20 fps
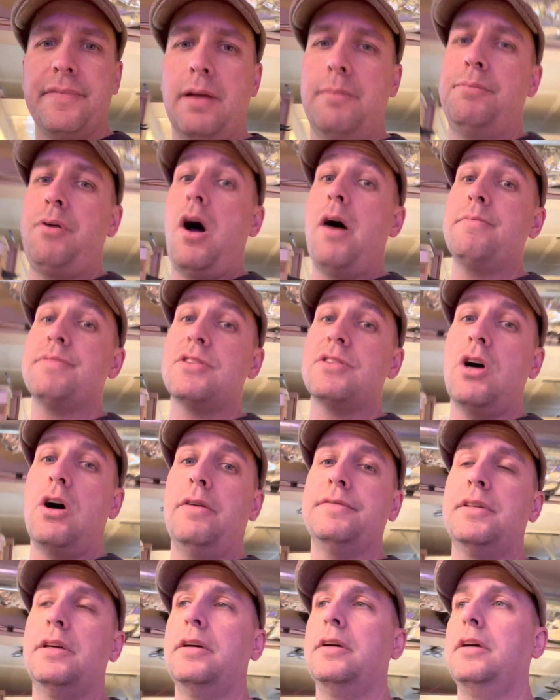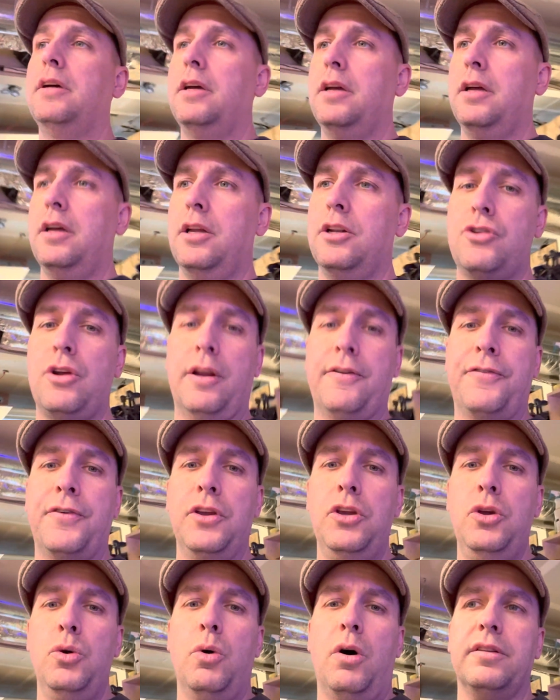problem solved. Trick for
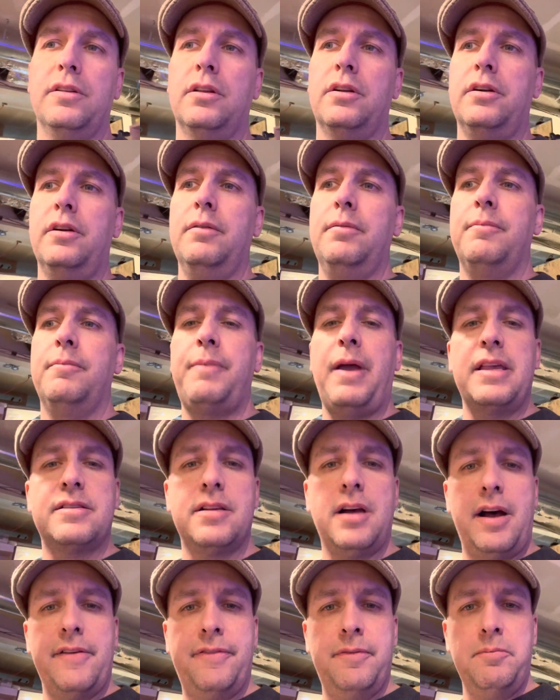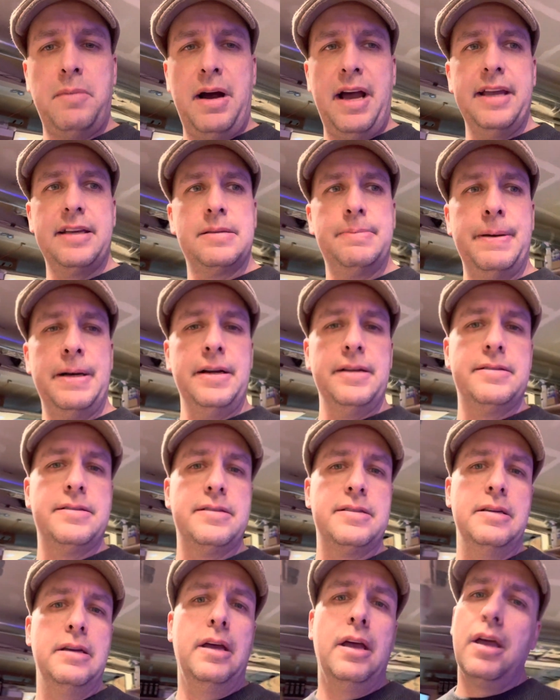you all to learn based off of my
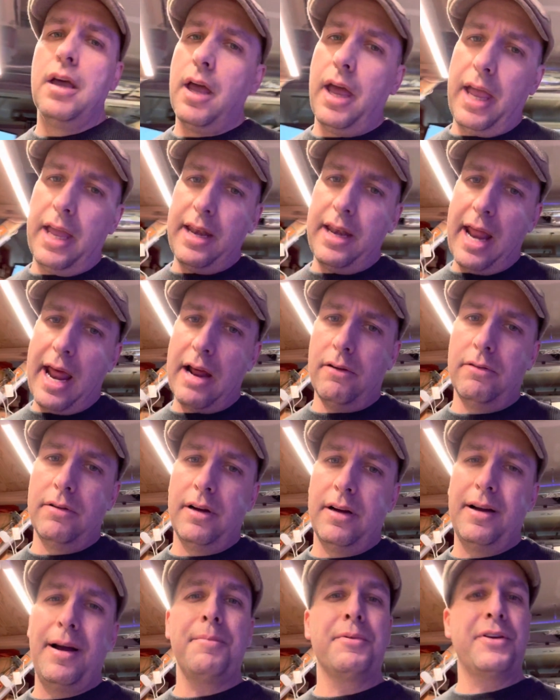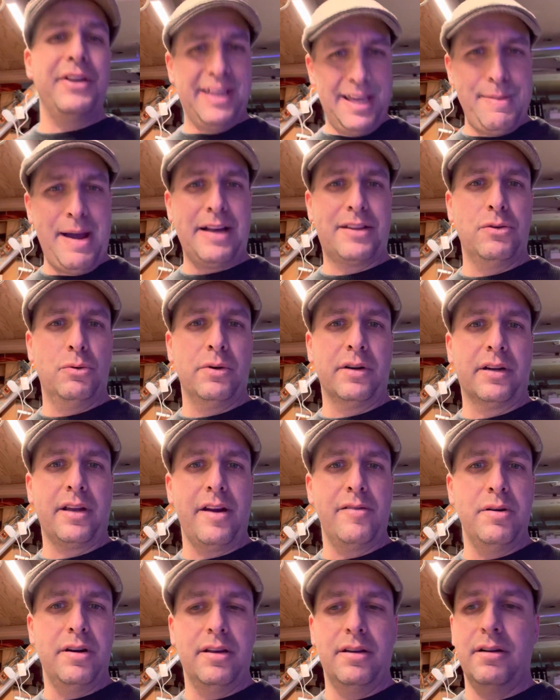experience. And now I'm going to get back to work,
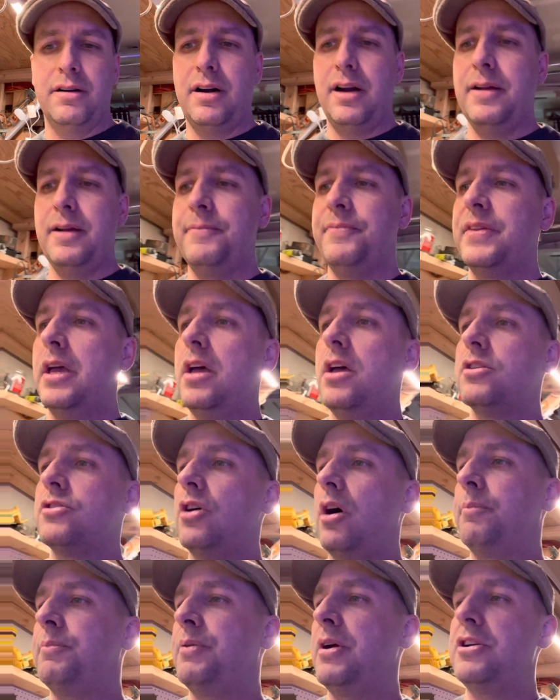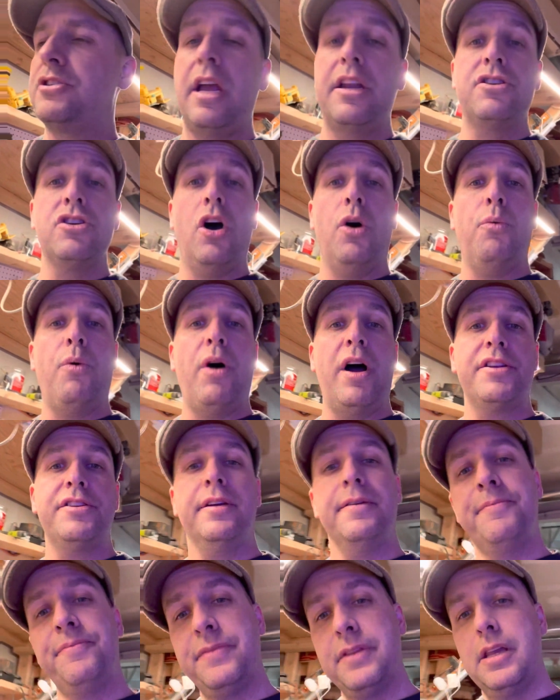everybody. All right. So I appreciate y'all watching.
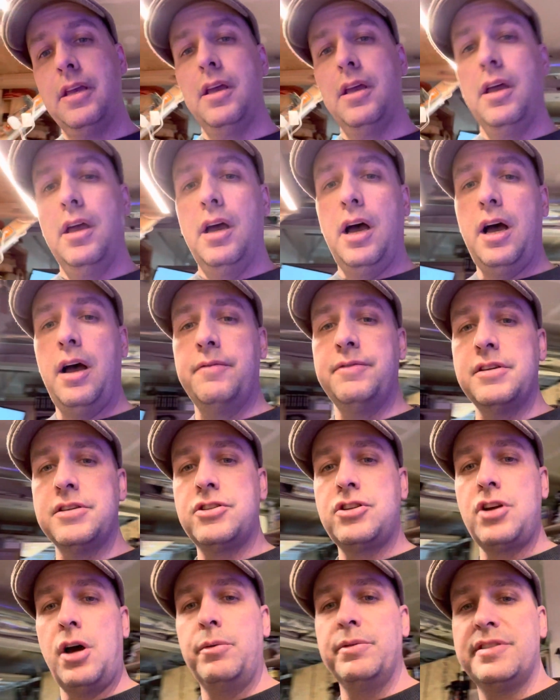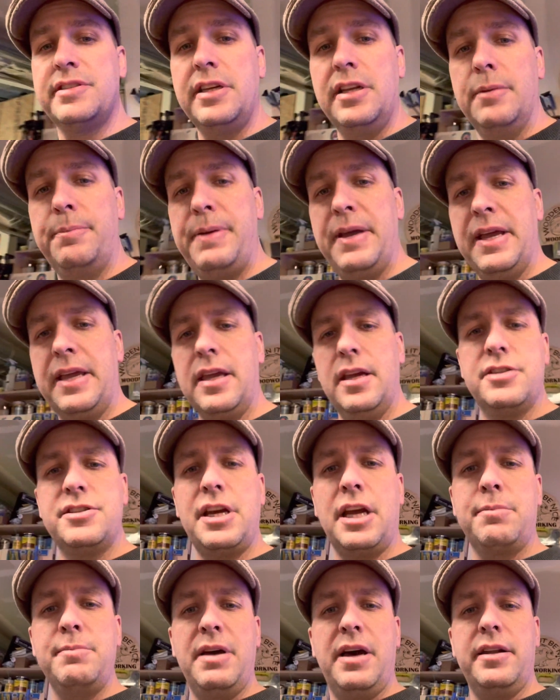This is John with Cedar Picket.
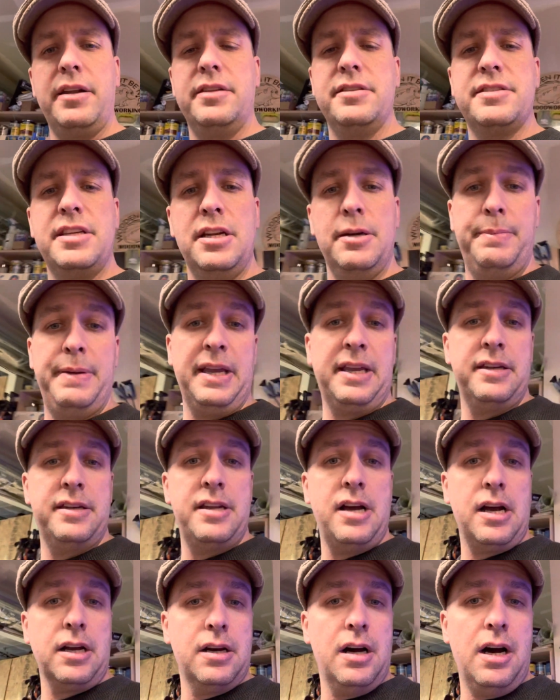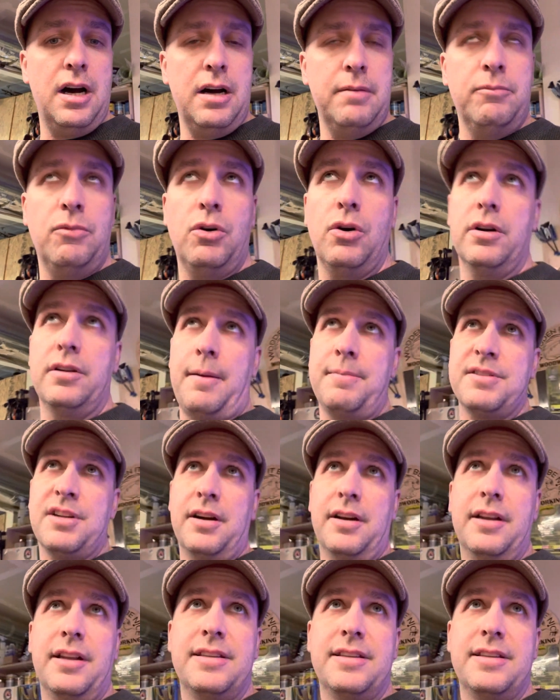Check me out on cedarpicket.com, or I'm sorry,